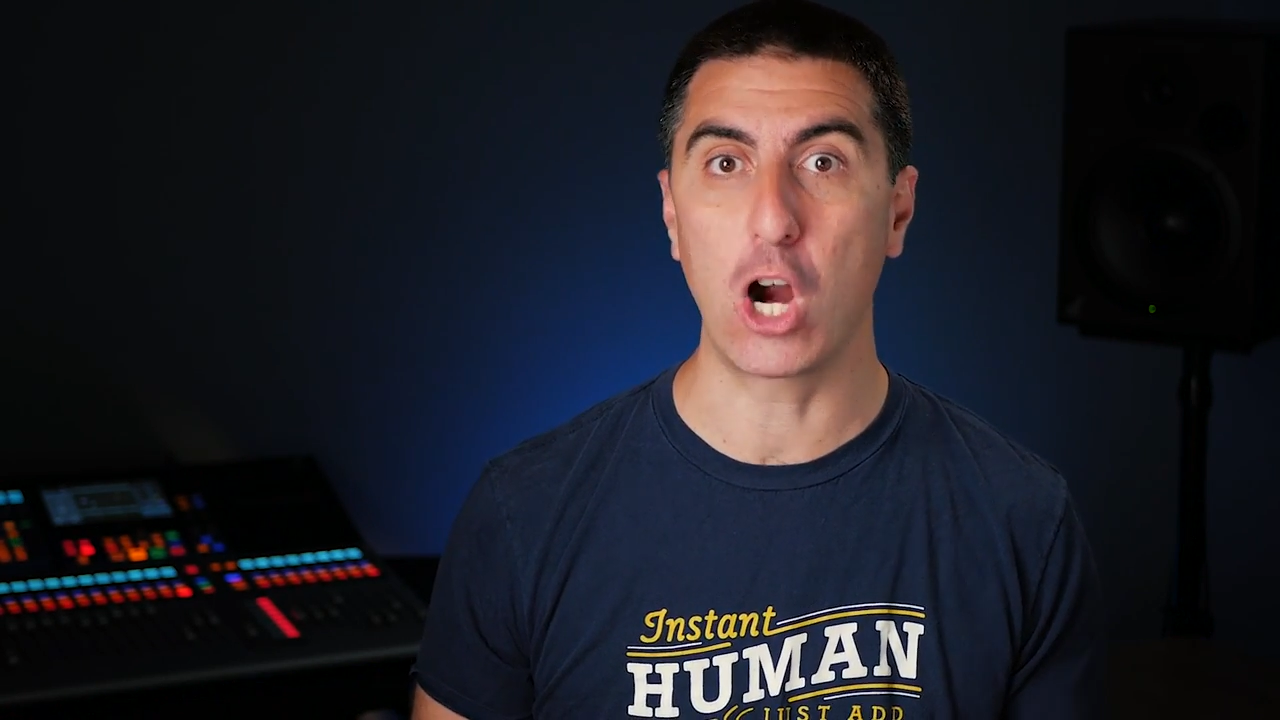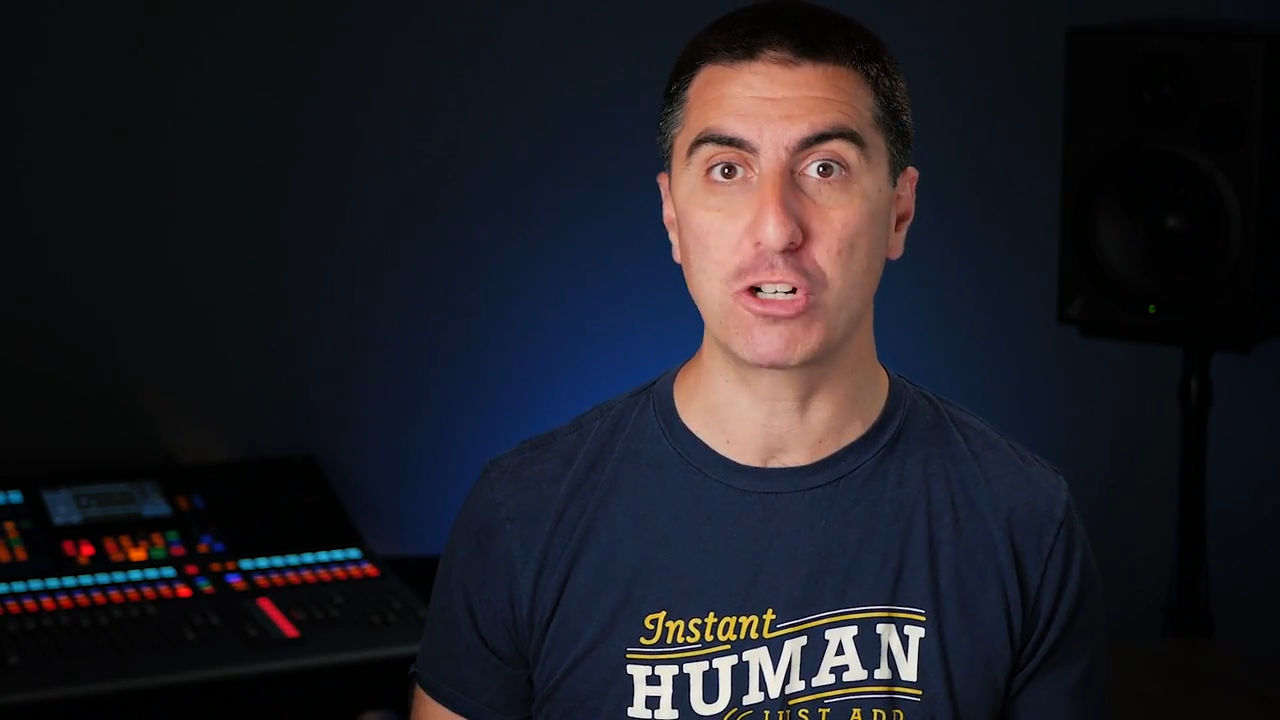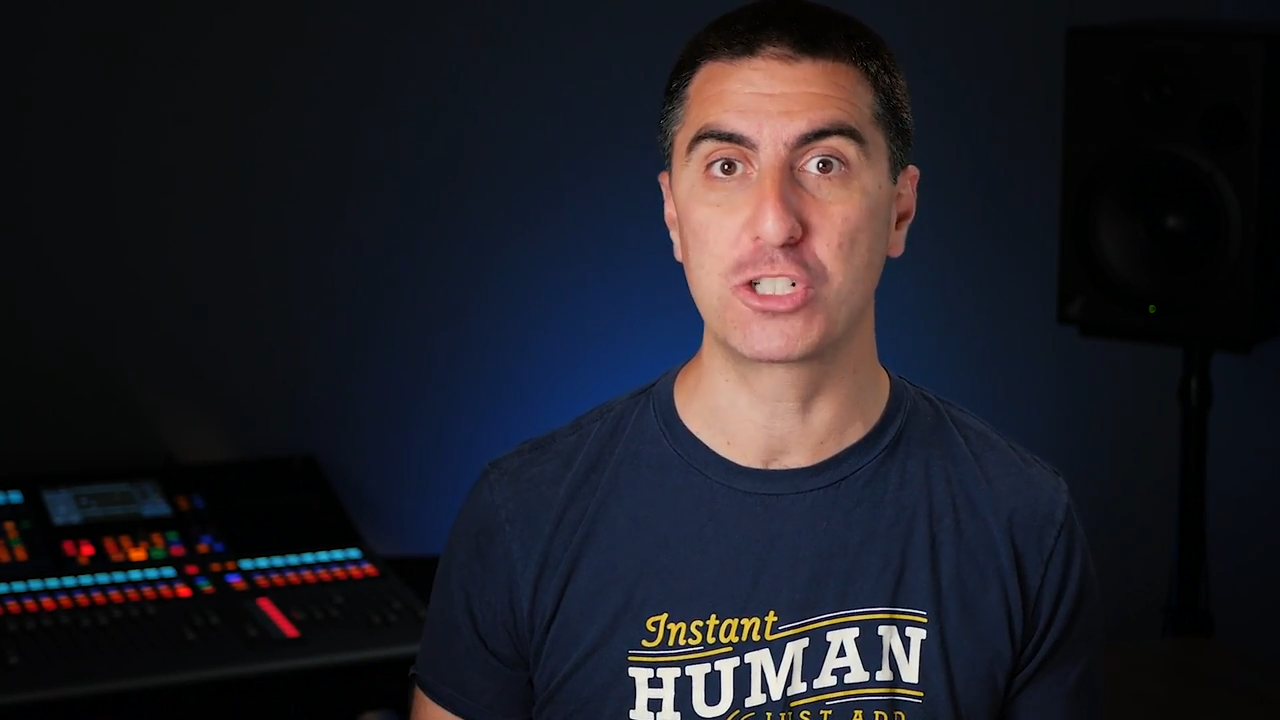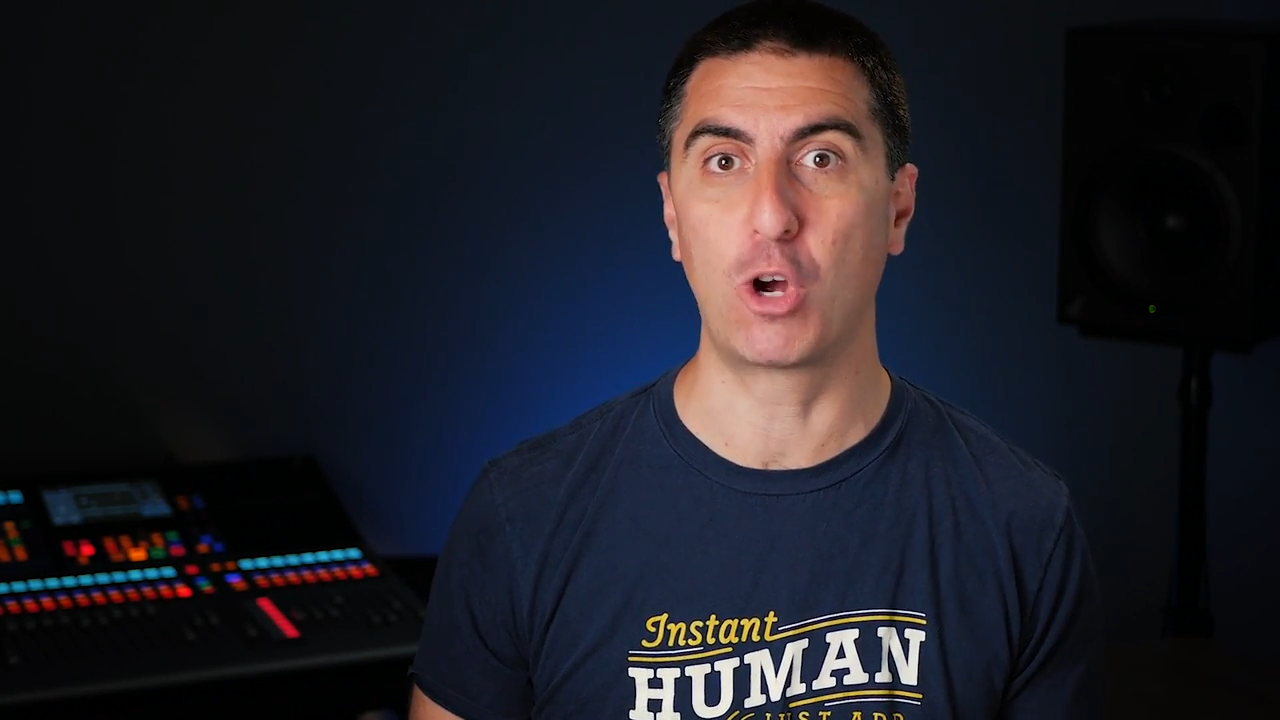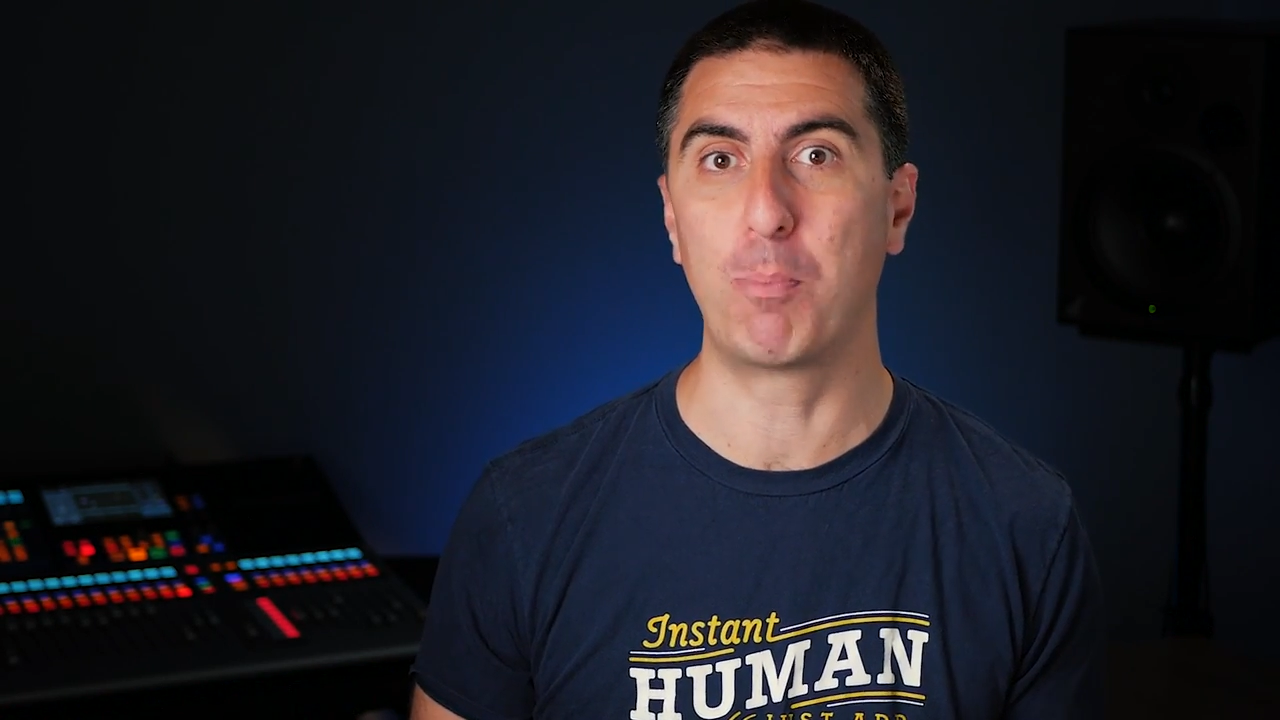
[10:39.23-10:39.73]

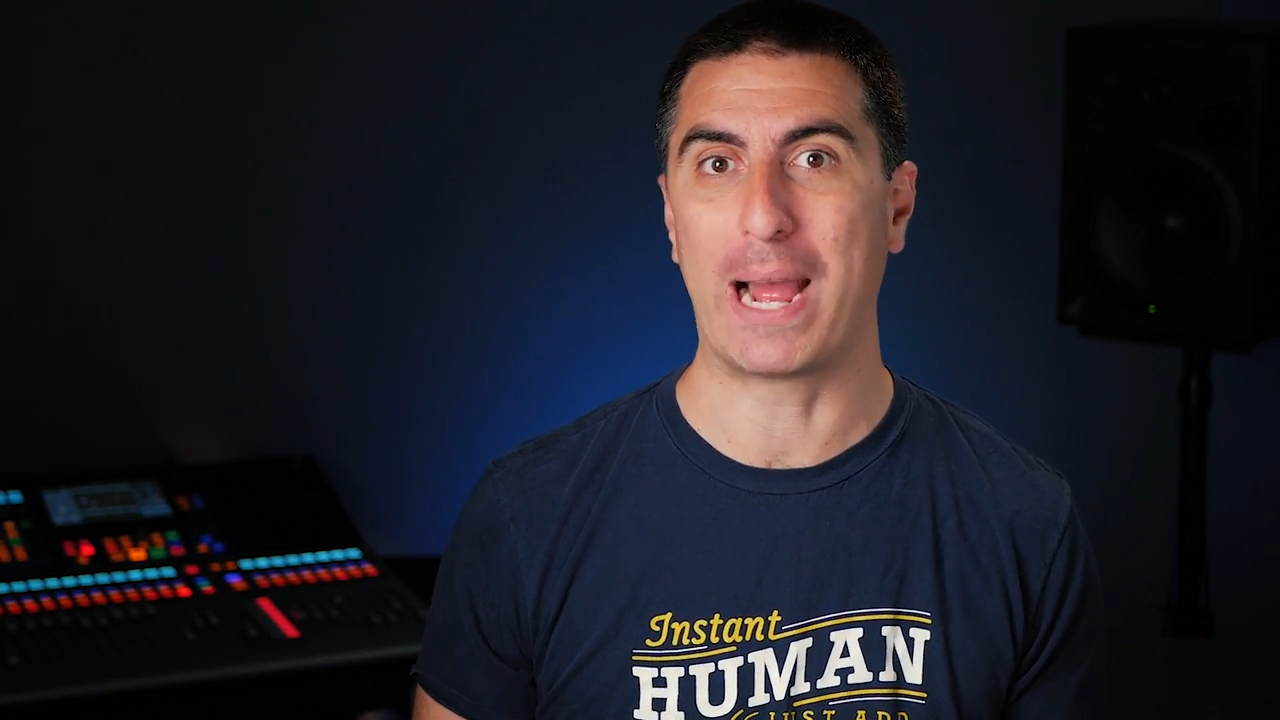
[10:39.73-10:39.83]
are so